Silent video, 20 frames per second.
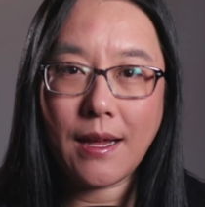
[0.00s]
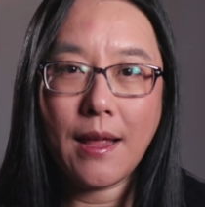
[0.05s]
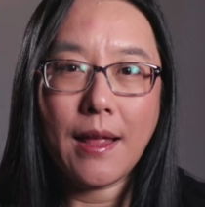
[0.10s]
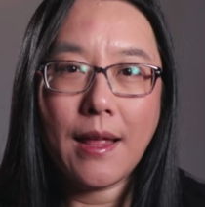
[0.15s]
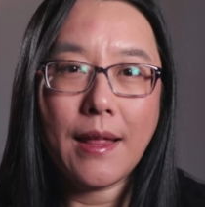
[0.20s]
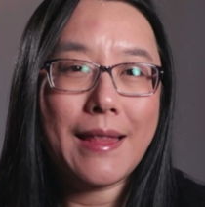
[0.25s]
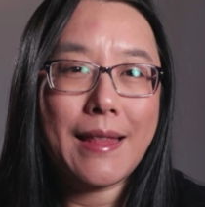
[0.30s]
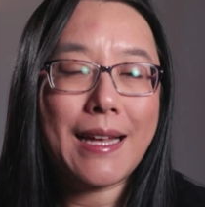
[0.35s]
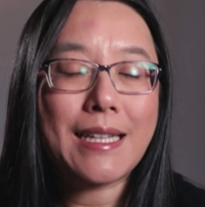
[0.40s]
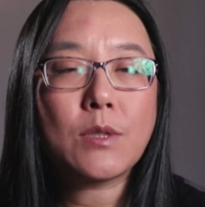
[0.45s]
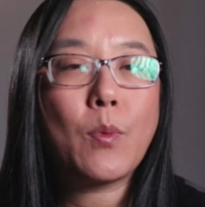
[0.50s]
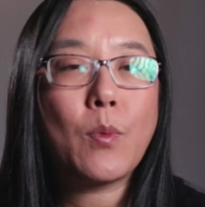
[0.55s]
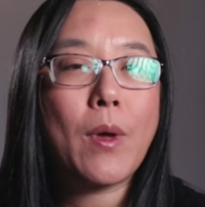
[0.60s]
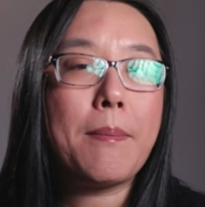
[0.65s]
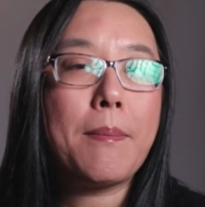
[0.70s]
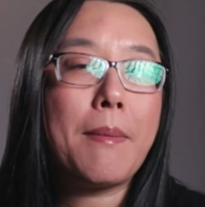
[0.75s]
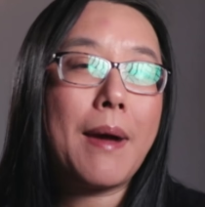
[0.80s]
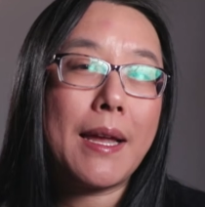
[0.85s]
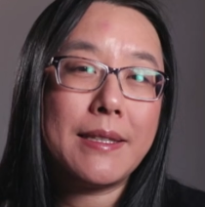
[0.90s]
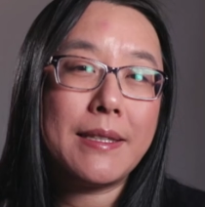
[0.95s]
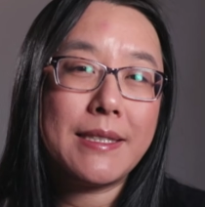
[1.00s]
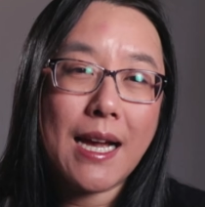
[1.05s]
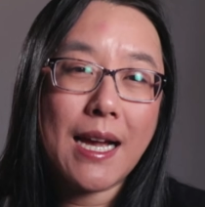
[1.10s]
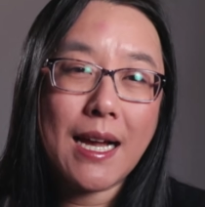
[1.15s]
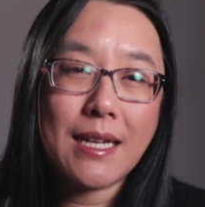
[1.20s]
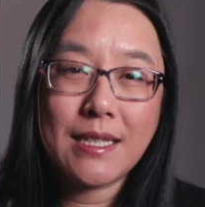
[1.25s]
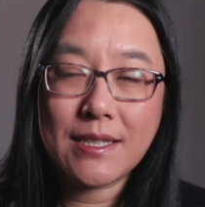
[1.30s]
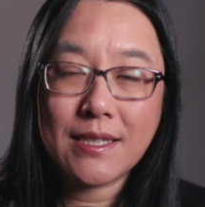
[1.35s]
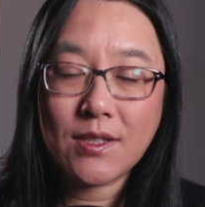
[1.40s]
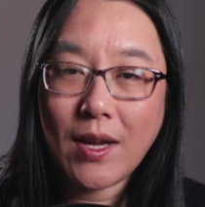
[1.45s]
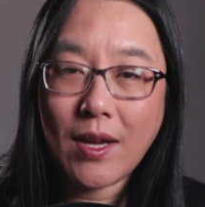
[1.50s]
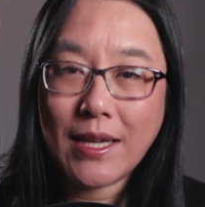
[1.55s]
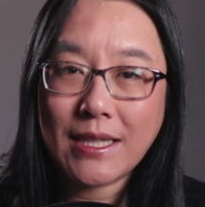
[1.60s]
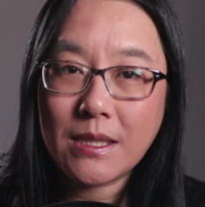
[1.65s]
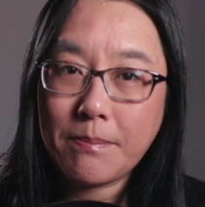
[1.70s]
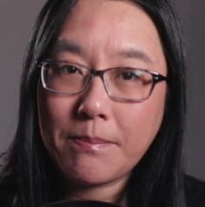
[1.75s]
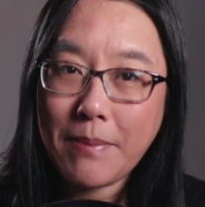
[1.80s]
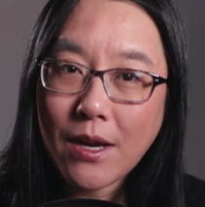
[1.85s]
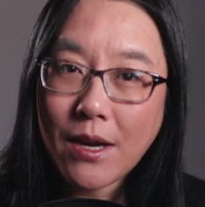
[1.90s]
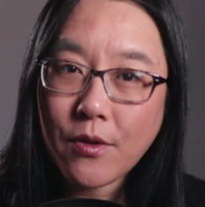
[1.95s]
That's where my data science
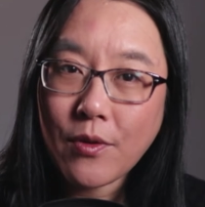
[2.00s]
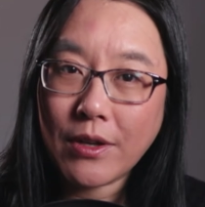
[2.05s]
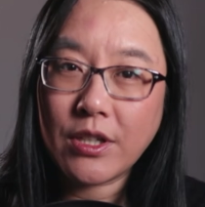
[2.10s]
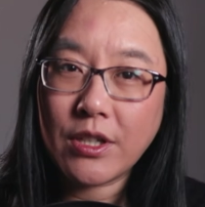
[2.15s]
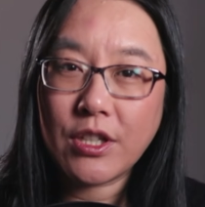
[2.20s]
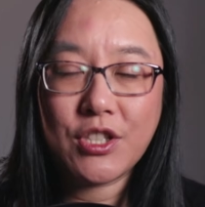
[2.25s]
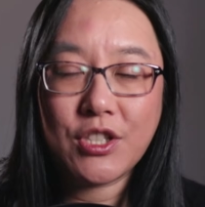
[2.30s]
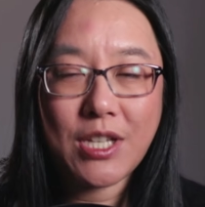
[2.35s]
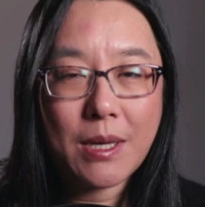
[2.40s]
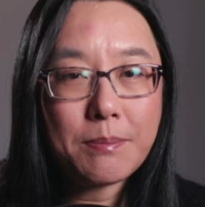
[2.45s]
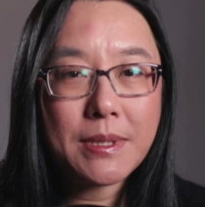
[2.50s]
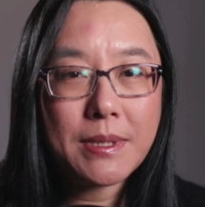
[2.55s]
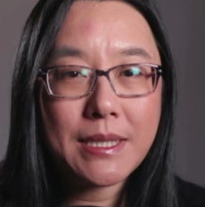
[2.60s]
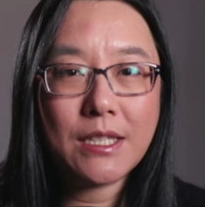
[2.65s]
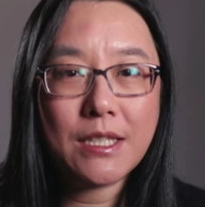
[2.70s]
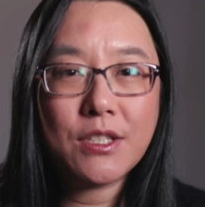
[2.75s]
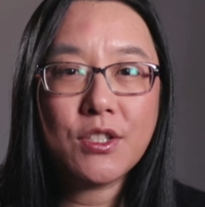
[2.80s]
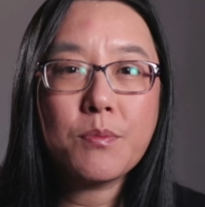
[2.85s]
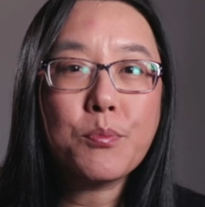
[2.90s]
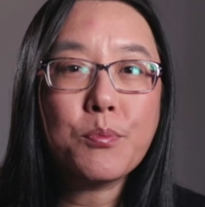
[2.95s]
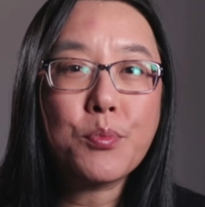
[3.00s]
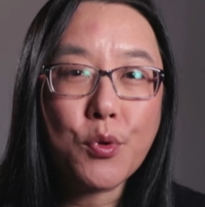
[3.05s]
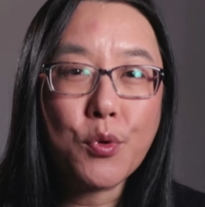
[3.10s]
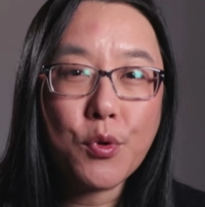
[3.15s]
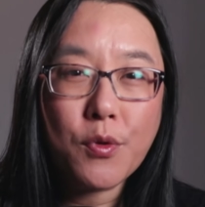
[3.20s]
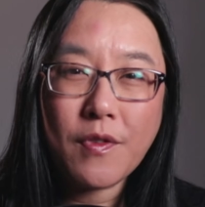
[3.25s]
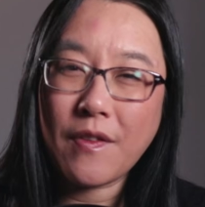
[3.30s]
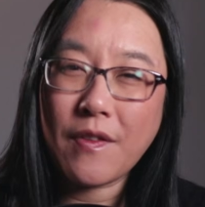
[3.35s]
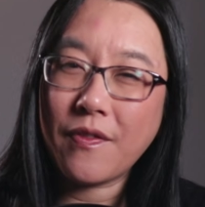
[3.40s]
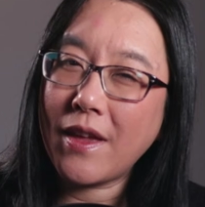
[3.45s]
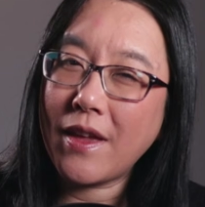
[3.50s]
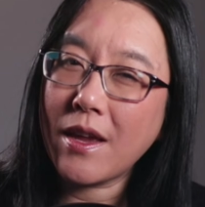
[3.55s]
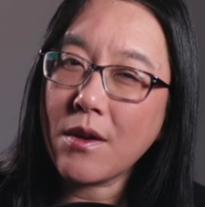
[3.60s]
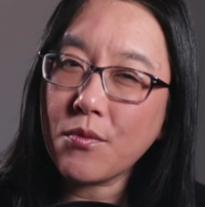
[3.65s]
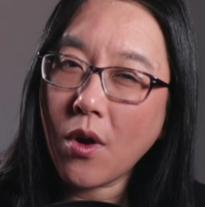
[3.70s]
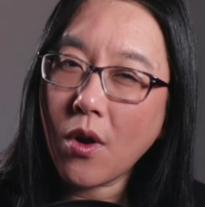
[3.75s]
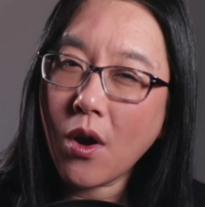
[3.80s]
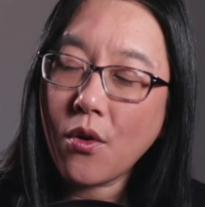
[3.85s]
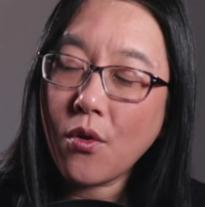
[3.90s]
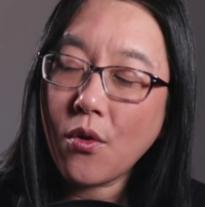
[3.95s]
background jumps in to prove if they're
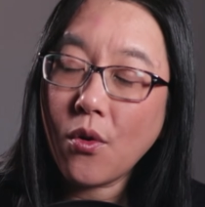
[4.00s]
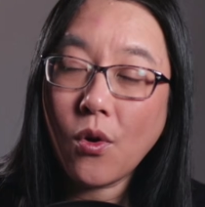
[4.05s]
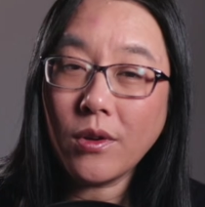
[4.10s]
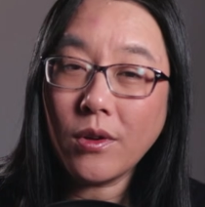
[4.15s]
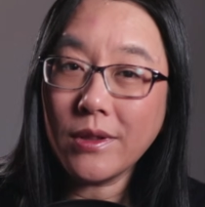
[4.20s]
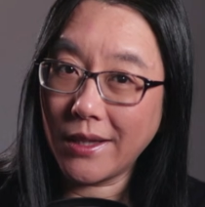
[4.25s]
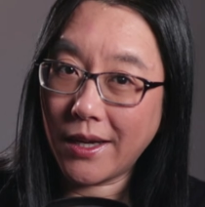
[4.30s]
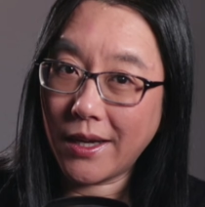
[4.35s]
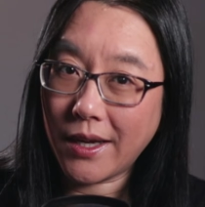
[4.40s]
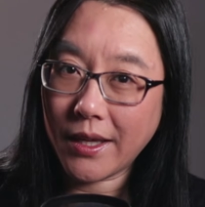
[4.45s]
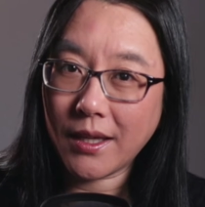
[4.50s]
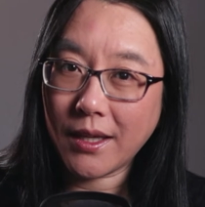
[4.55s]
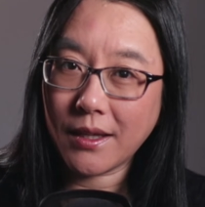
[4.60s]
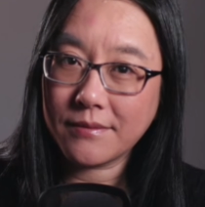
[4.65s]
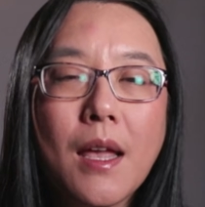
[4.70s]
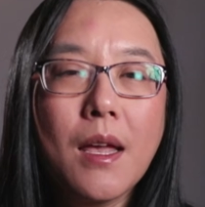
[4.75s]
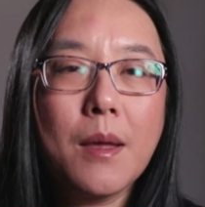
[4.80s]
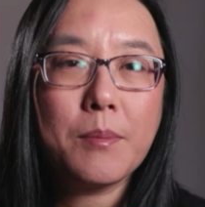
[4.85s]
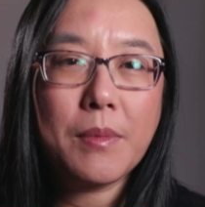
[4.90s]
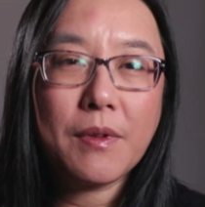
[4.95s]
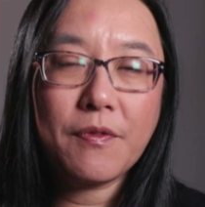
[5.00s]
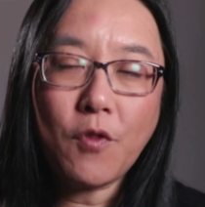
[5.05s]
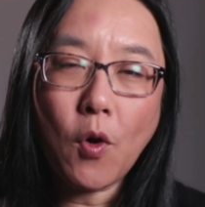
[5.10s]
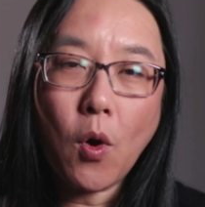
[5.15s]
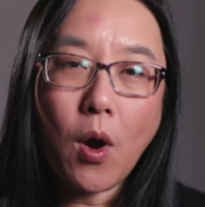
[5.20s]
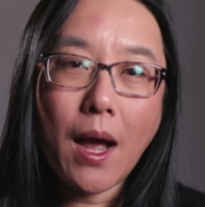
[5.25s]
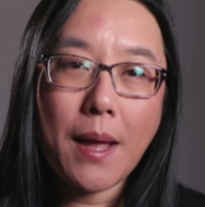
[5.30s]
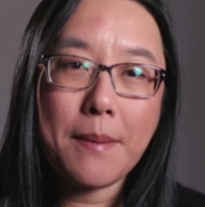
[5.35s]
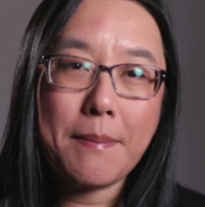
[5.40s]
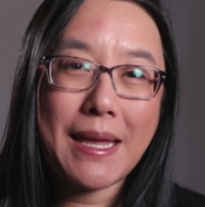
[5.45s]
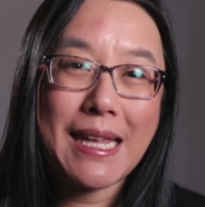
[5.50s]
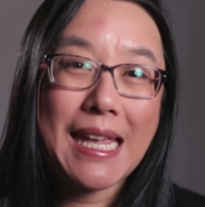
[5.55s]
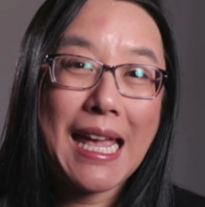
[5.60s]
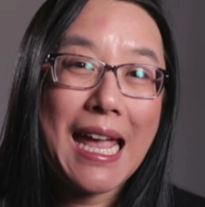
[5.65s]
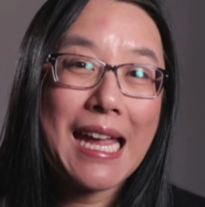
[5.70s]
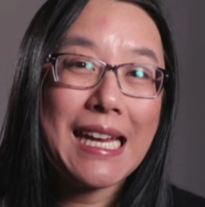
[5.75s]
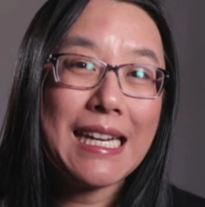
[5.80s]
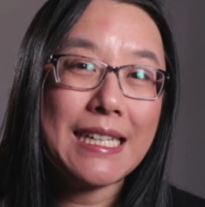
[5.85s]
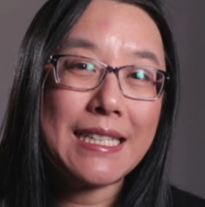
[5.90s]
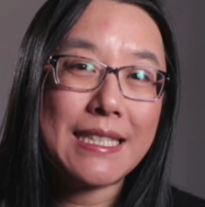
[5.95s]
wrong or lying. Before I make
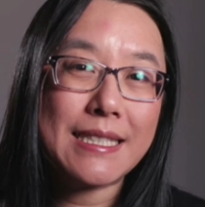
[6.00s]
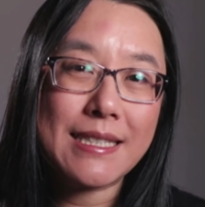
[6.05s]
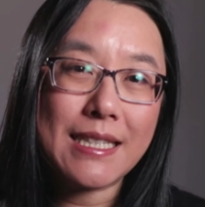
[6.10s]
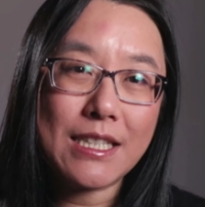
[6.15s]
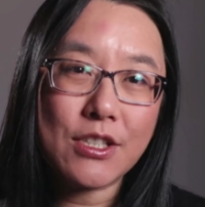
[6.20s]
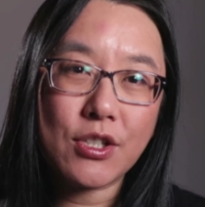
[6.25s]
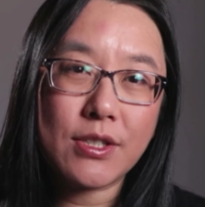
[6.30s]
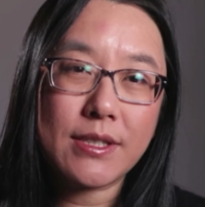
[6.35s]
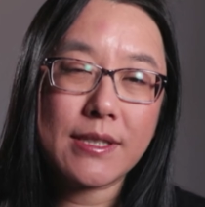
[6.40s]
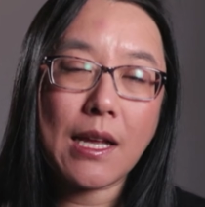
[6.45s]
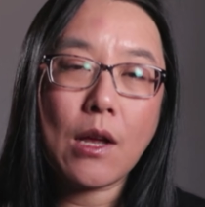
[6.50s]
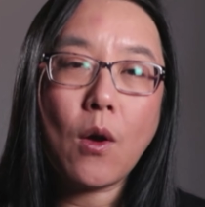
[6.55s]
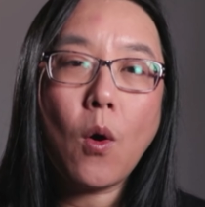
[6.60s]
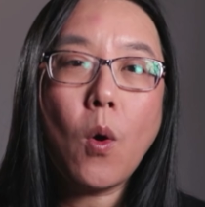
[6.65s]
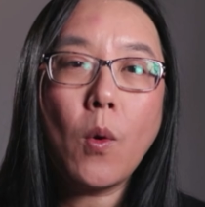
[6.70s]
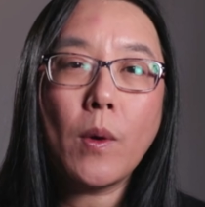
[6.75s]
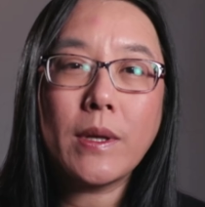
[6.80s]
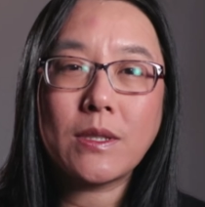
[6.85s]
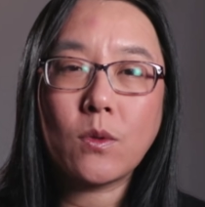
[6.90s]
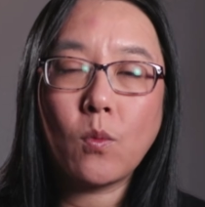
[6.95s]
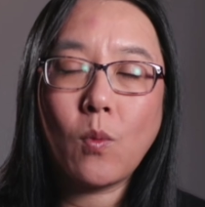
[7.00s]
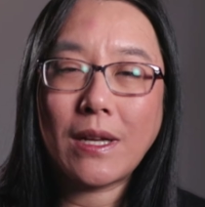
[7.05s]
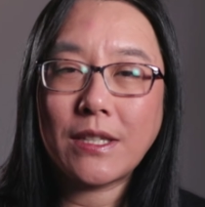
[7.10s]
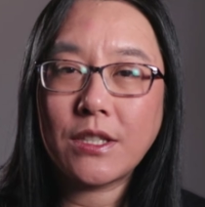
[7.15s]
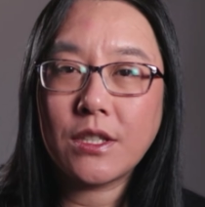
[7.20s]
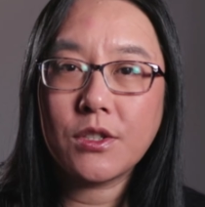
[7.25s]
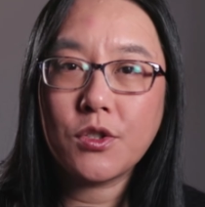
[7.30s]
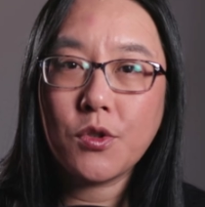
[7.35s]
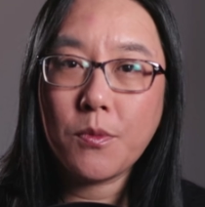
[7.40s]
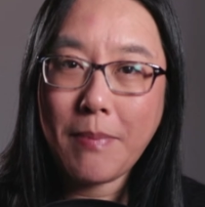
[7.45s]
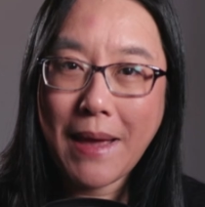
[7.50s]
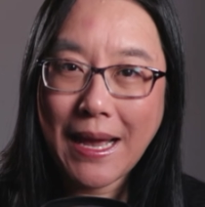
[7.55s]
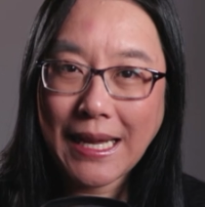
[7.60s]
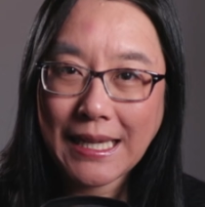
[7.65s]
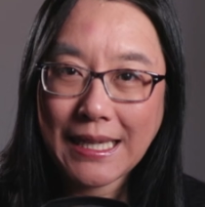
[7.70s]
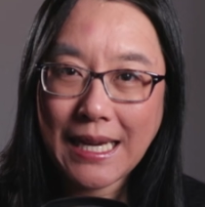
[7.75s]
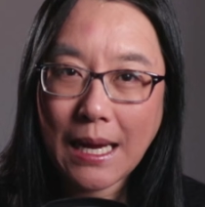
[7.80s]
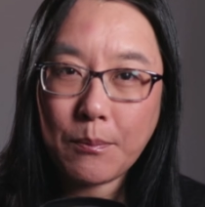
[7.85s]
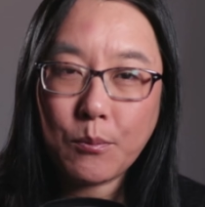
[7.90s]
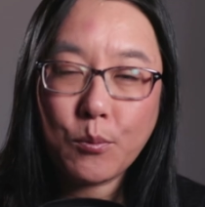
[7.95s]
any decisions, I always want to back
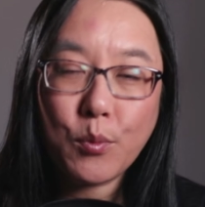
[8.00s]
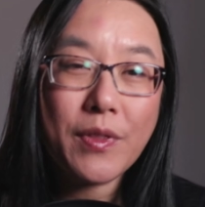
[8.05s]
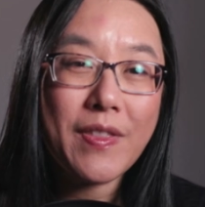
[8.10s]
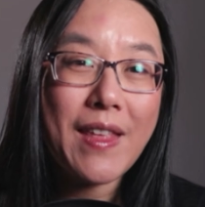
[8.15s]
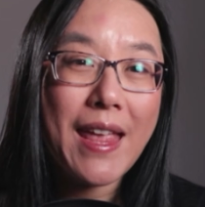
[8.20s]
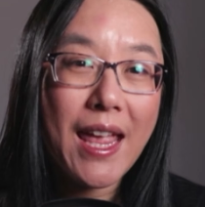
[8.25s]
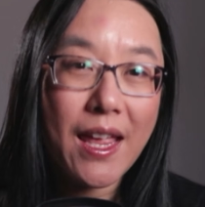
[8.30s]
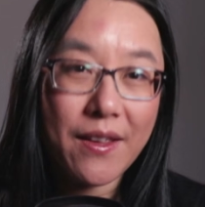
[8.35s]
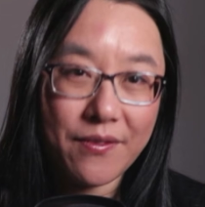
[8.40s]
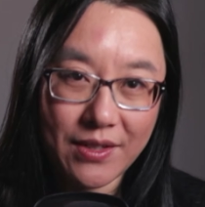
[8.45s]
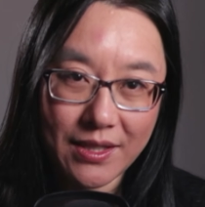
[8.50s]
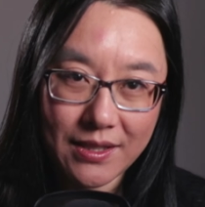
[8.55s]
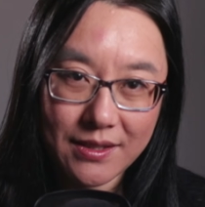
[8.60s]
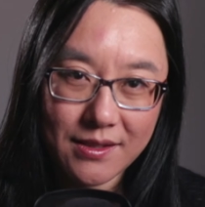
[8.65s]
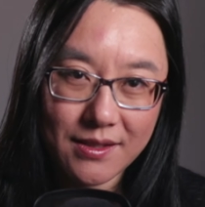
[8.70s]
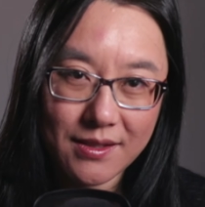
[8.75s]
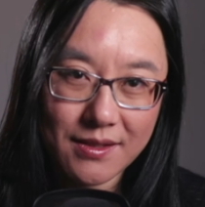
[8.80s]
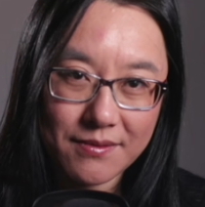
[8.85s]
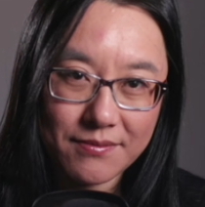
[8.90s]
it up with evidence.